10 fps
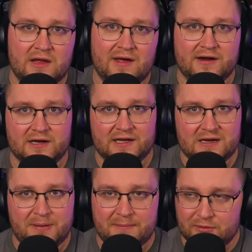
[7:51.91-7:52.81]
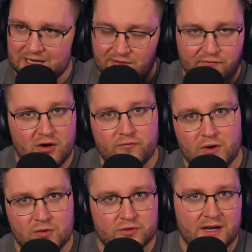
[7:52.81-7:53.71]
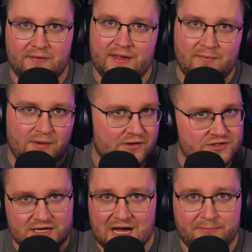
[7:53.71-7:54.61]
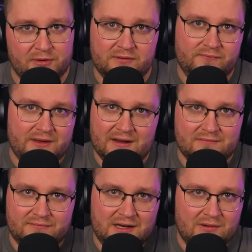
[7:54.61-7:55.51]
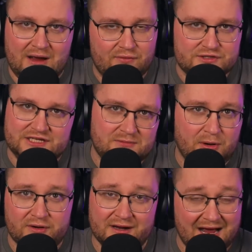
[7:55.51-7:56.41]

that could lead people down the wrong road, and then when it doesn't happen, then, you know, everyone's disappointed.